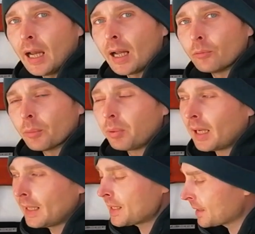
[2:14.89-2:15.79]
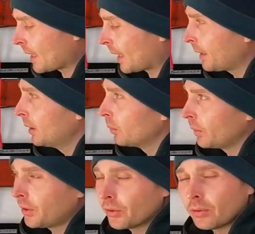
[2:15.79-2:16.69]
and replace that
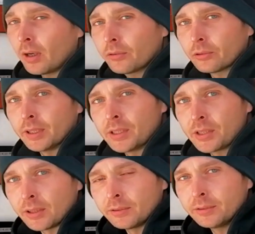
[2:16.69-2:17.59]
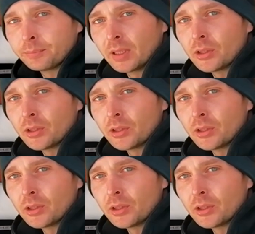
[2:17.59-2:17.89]
with your off-grid stuff.